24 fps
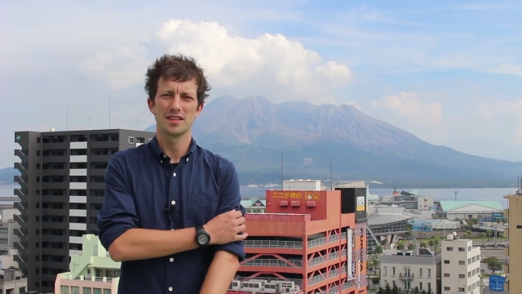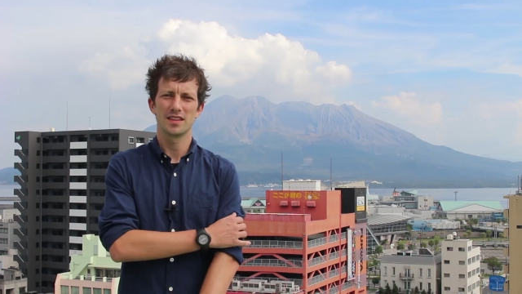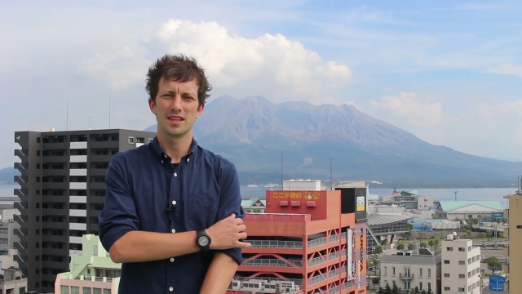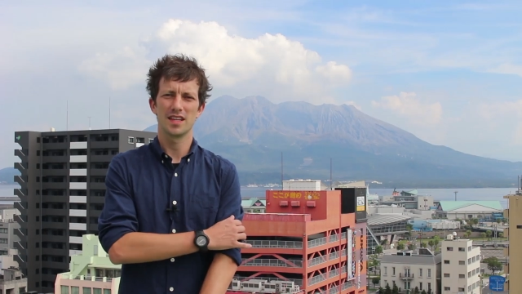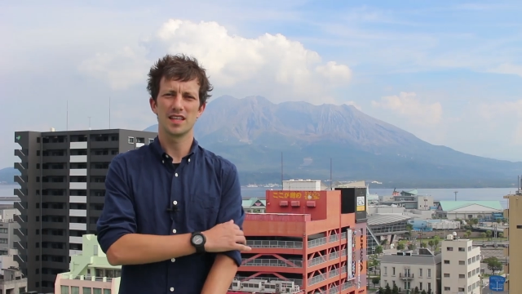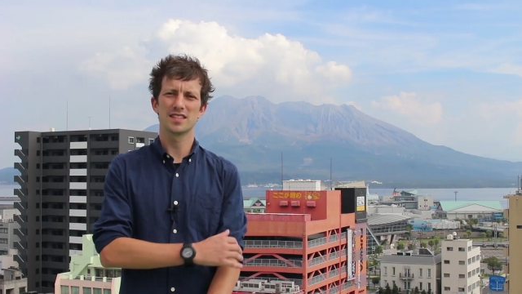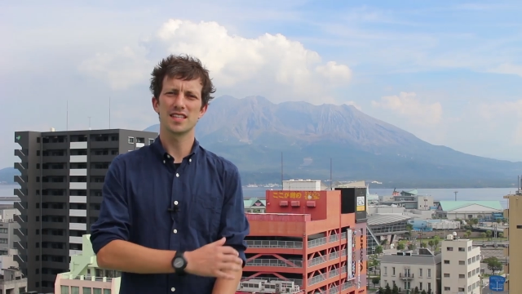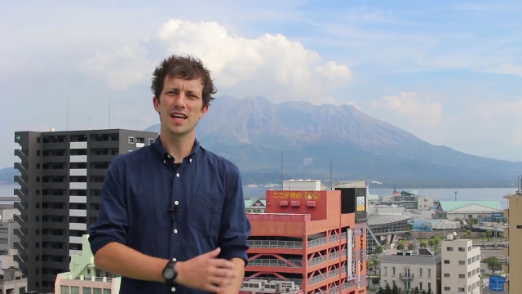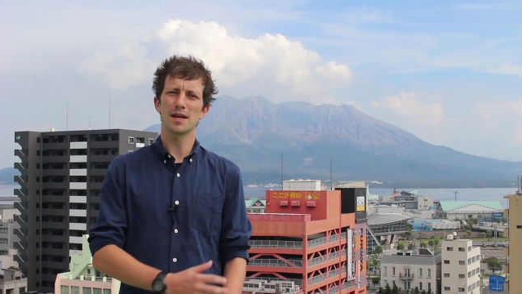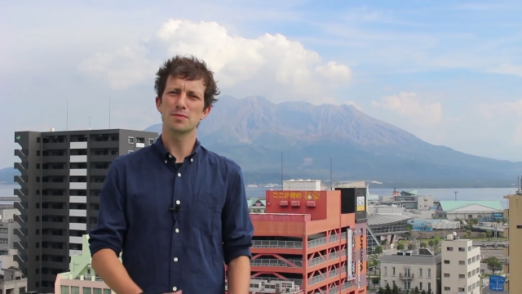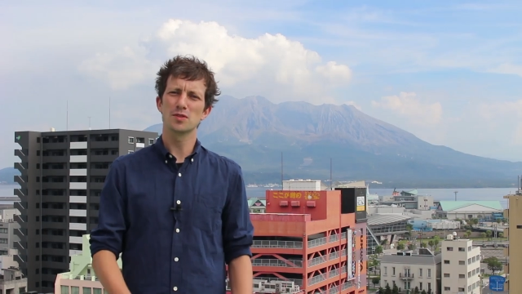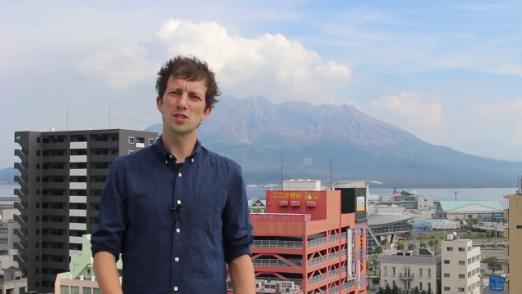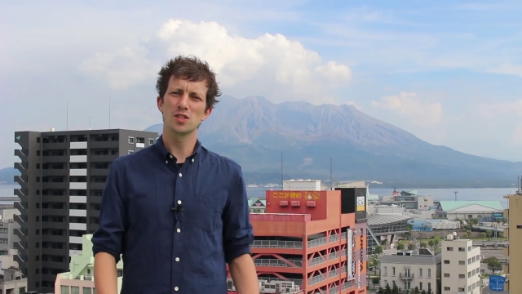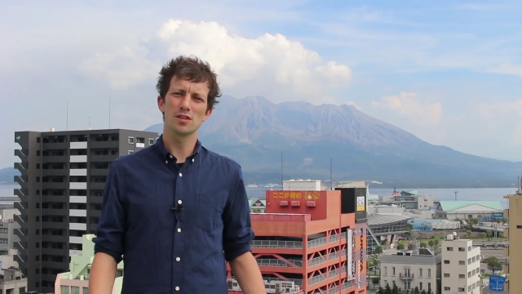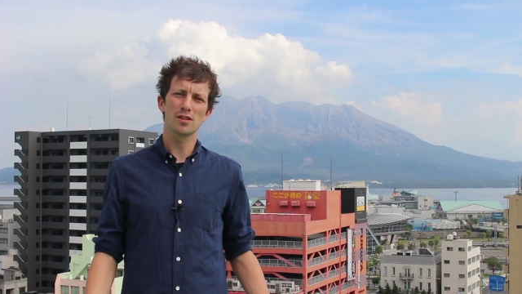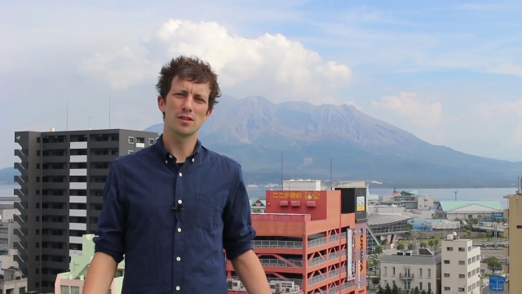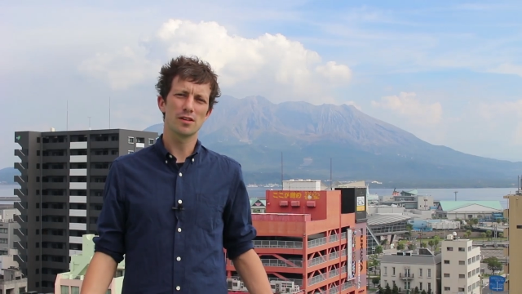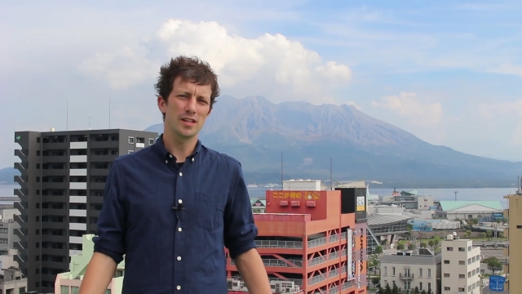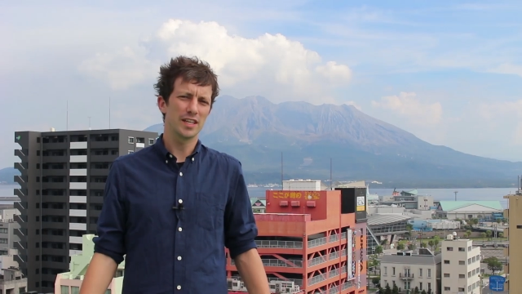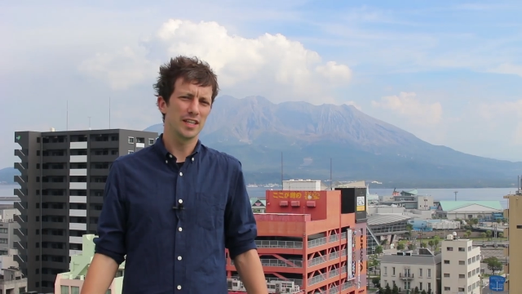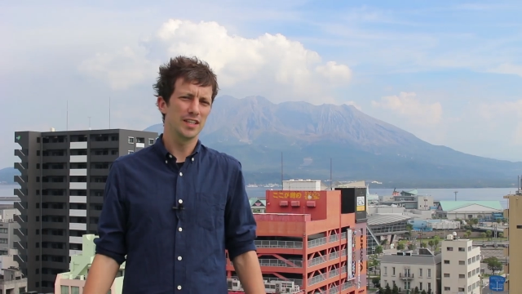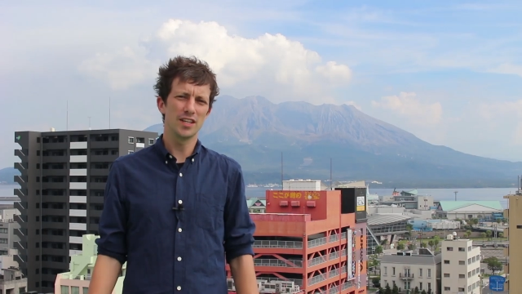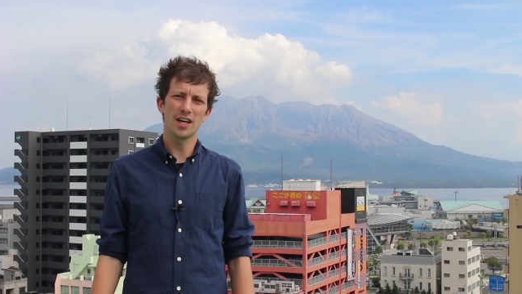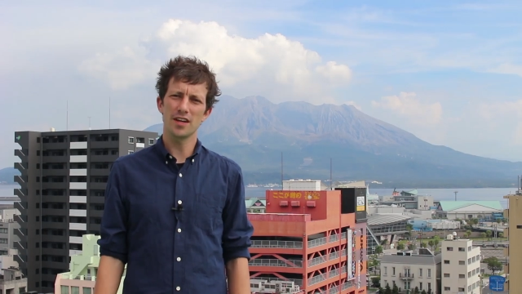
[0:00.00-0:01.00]
There's
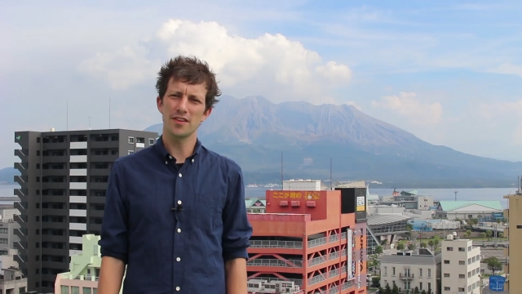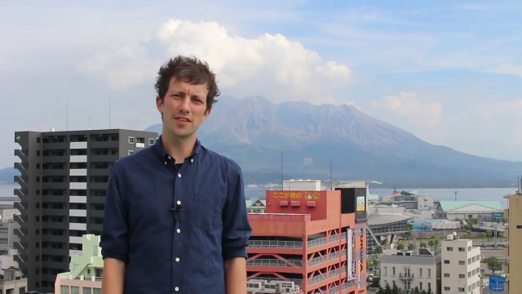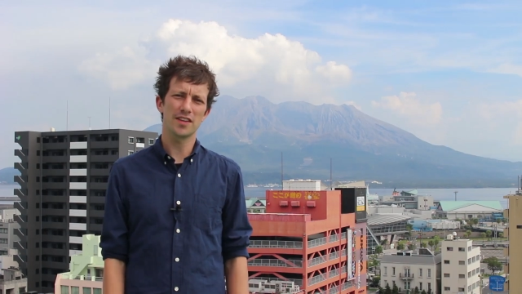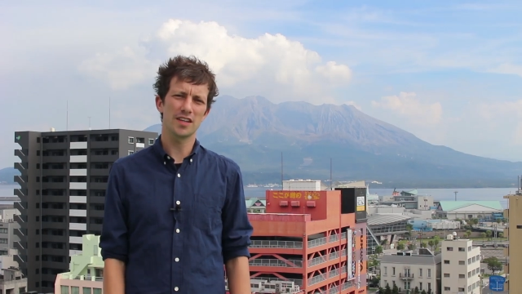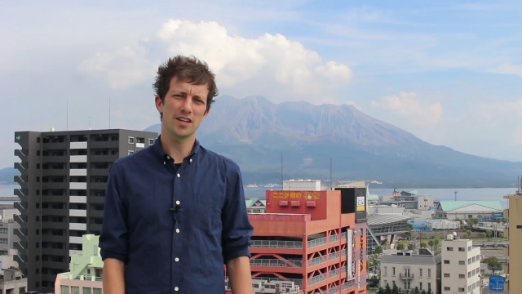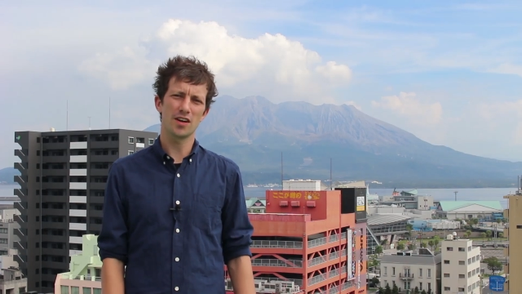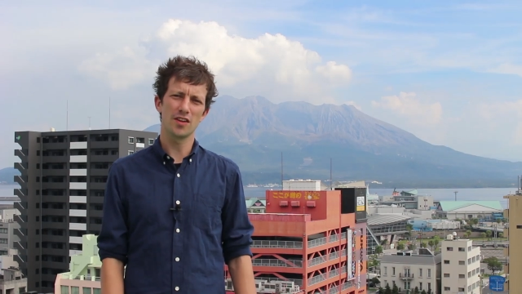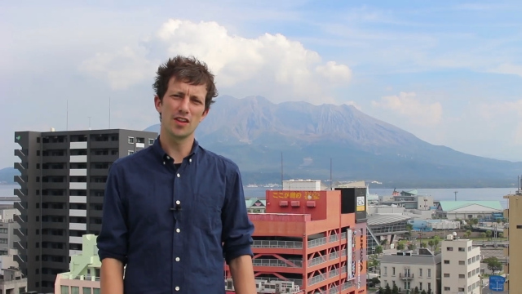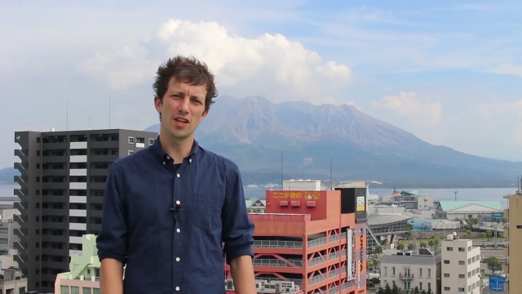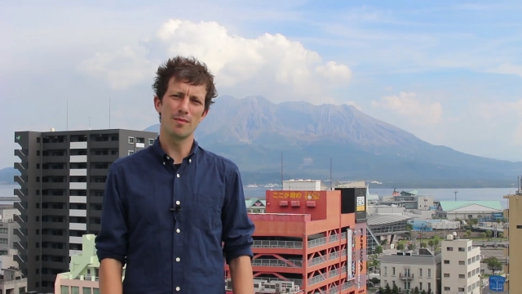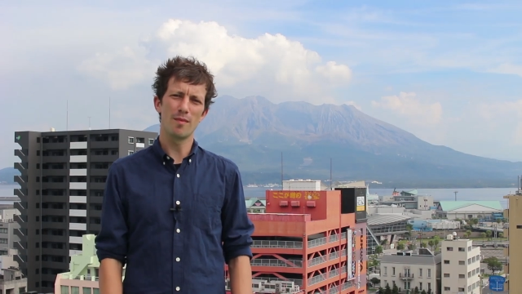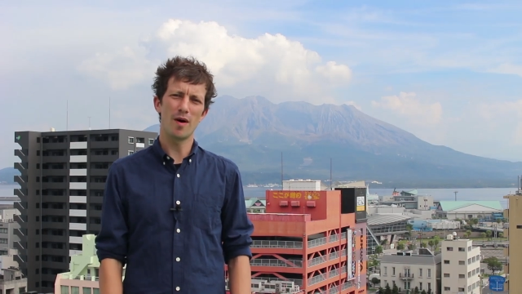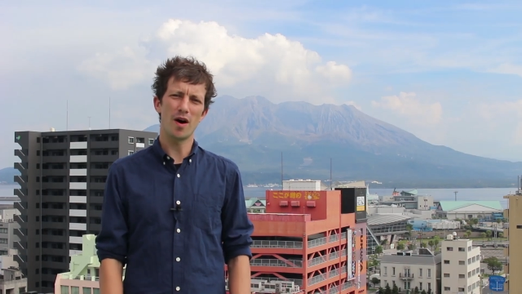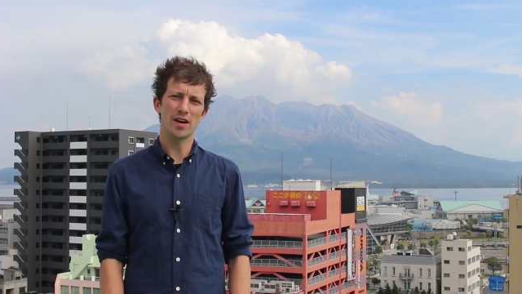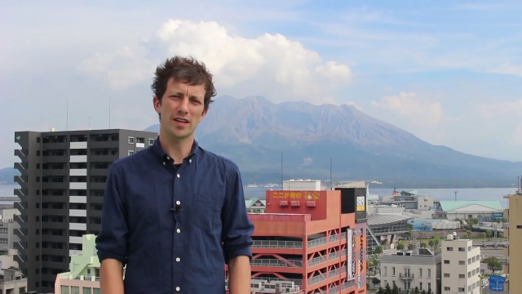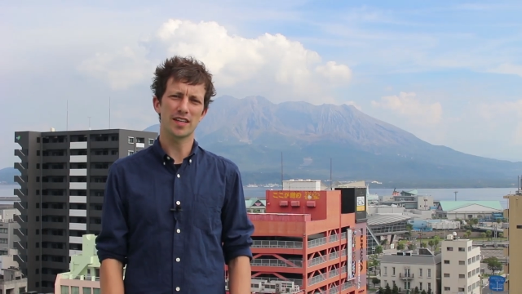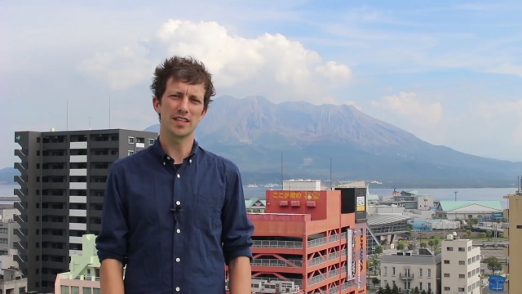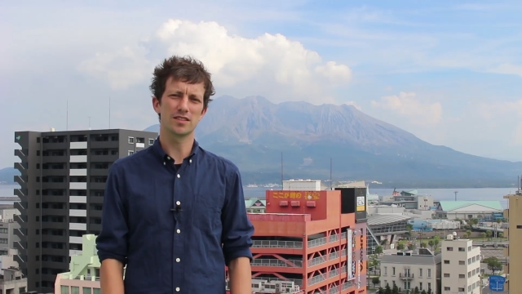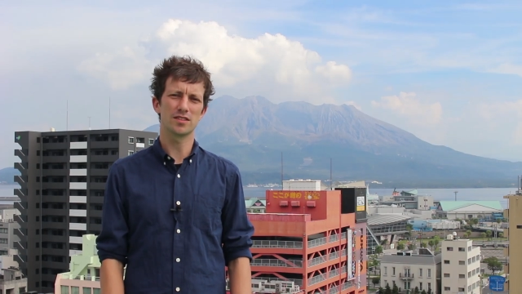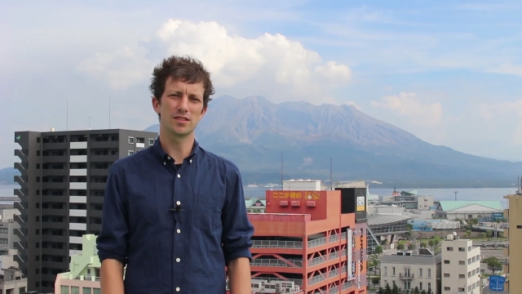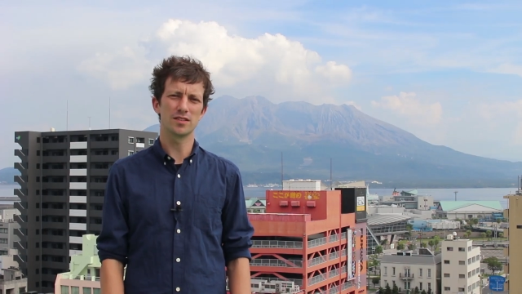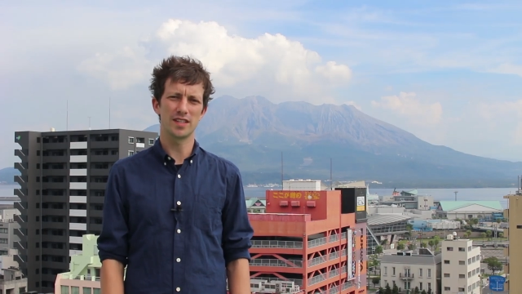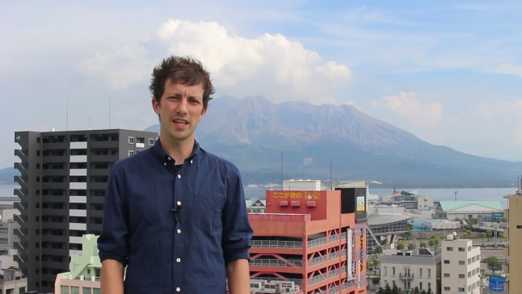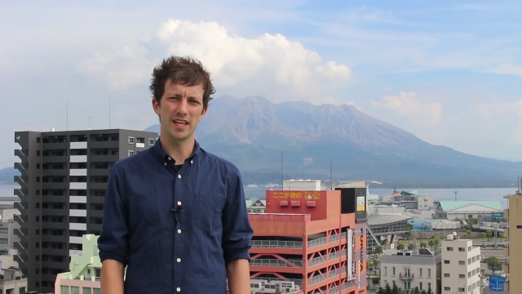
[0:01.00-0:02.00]
absolutely nothing on the
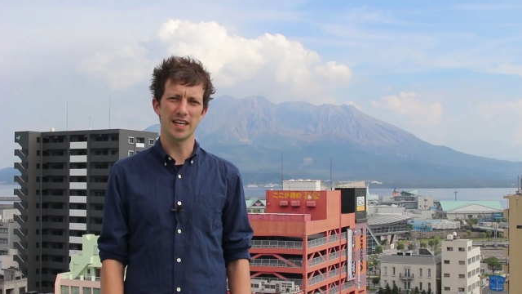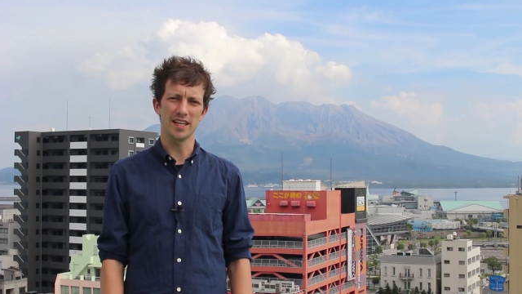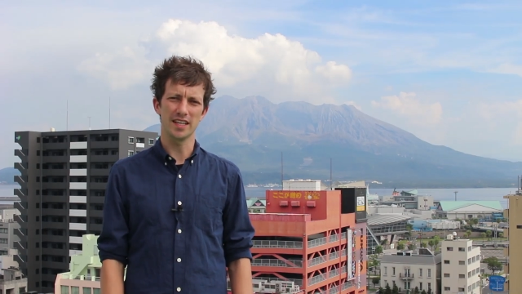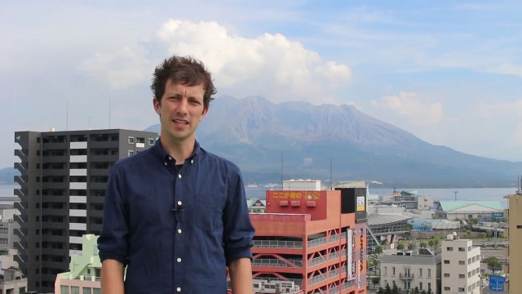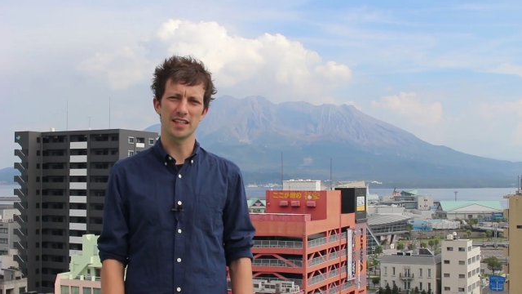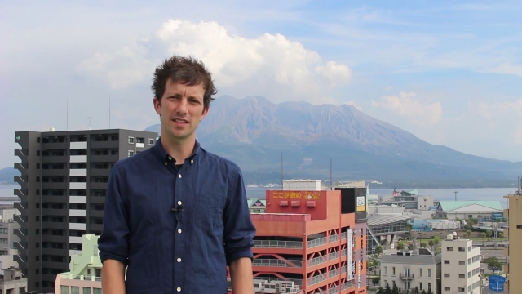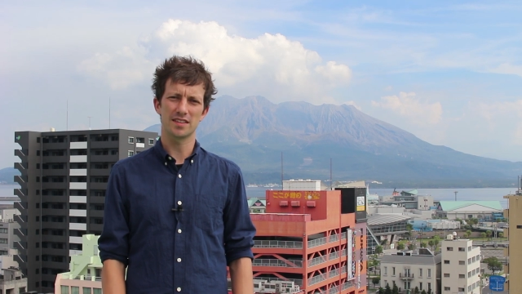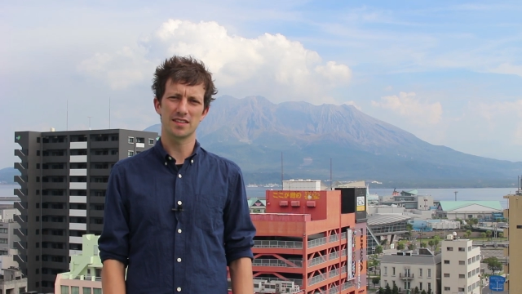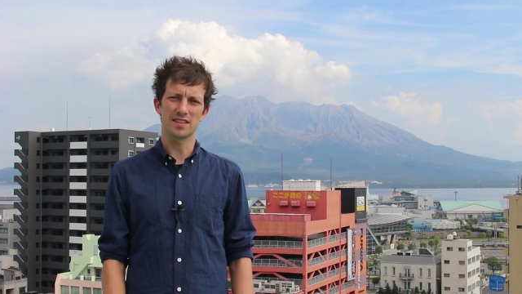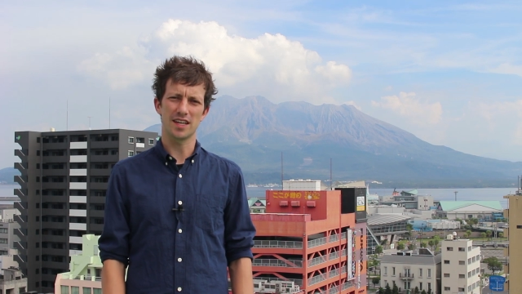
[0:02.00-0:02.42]
market today